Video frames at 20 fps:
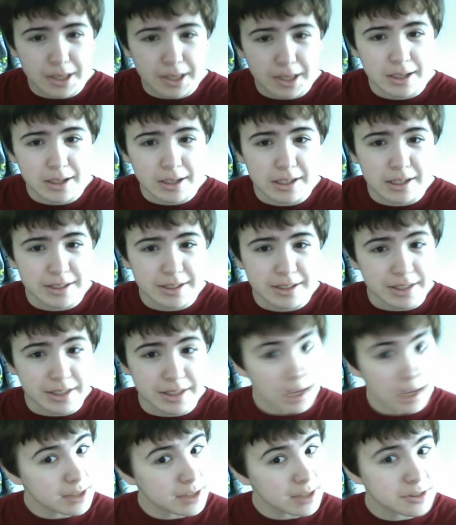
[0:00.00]

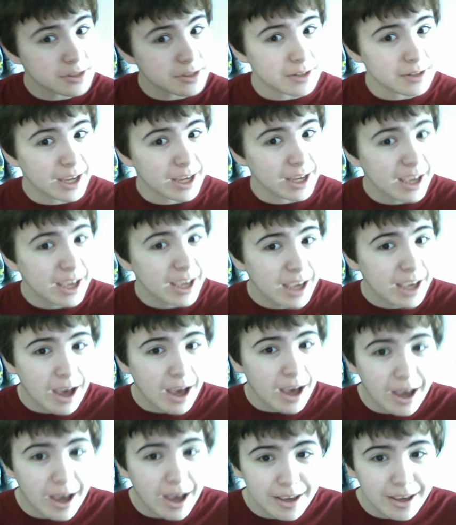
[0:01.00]
Because yesterday,
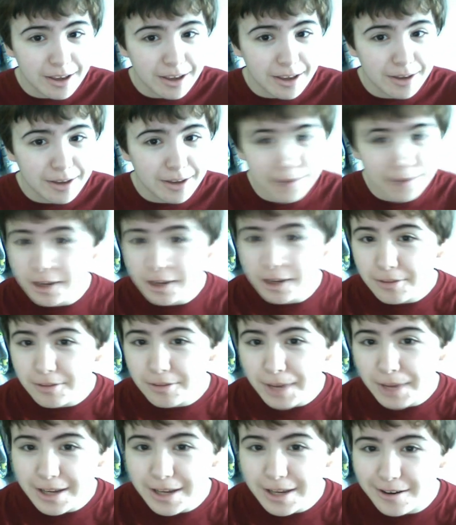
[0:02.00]
I got my
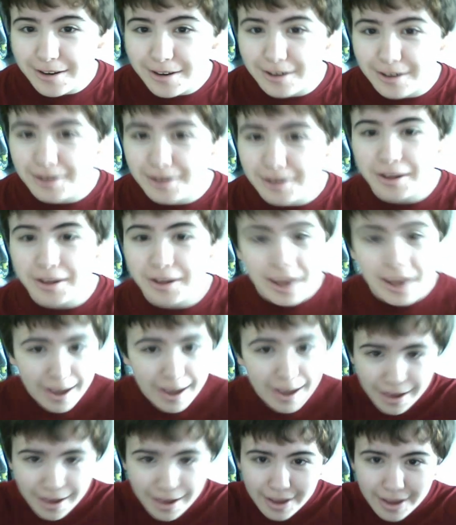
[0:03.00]
new binder.
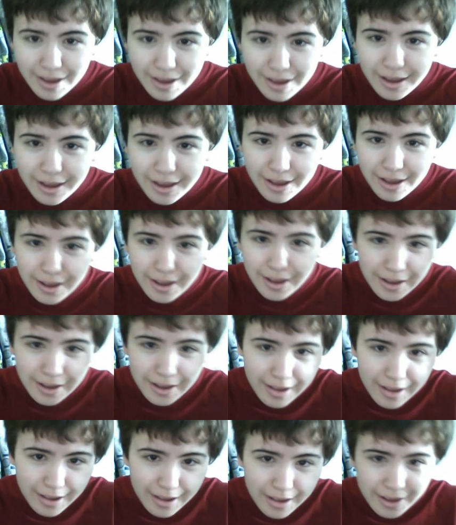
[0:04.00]

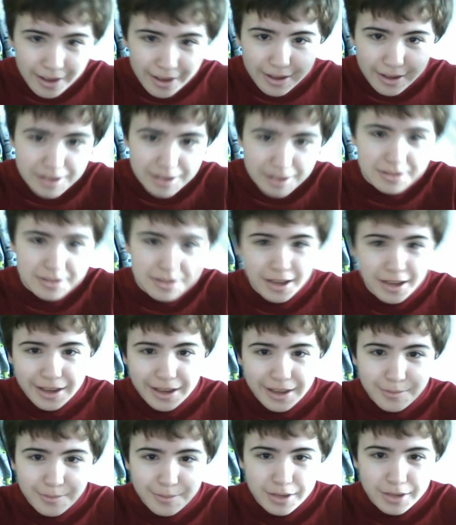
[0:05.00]
Yay!
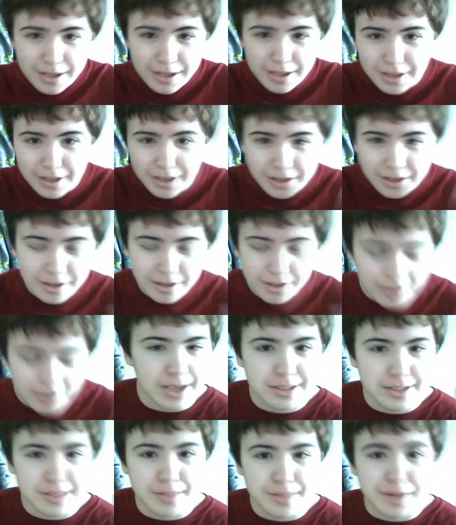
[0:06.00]
Excitement!
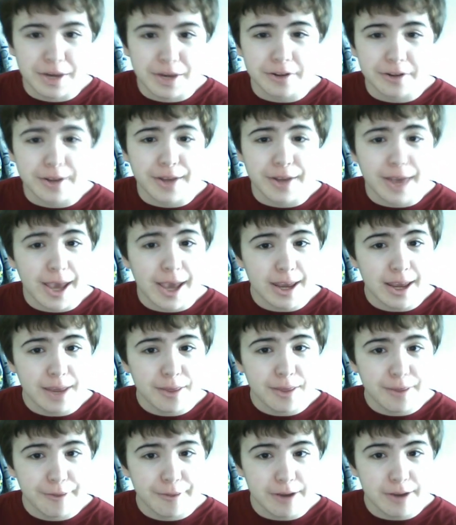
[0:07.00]
It's the model
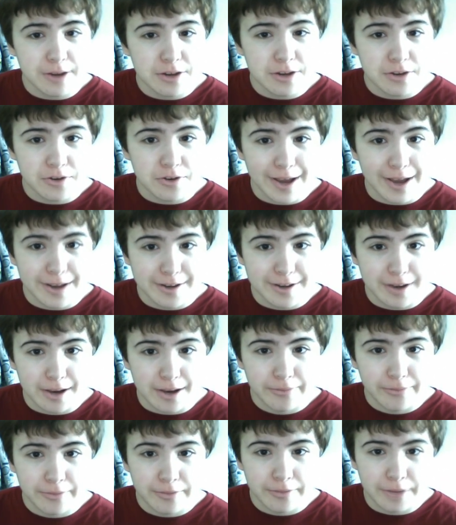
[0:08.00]
983
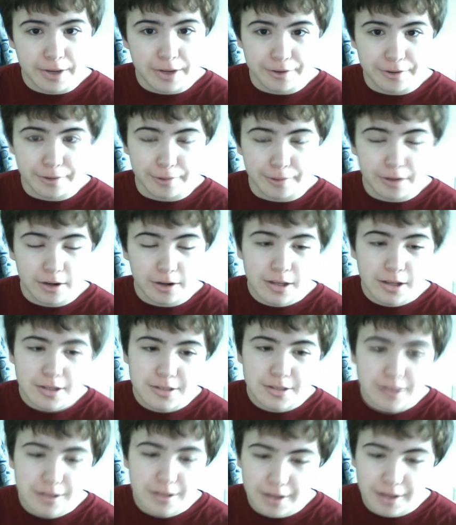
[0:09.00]
Tri-Top from
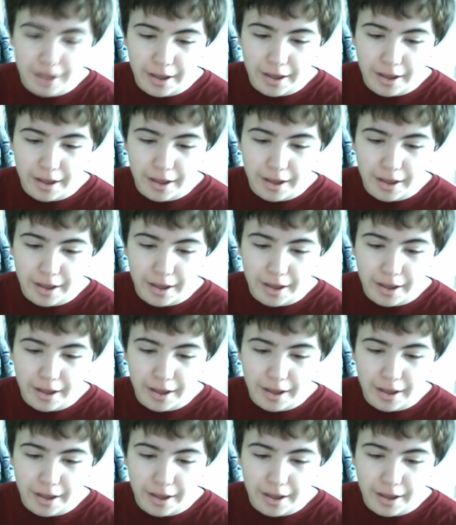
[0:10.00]
Underworks.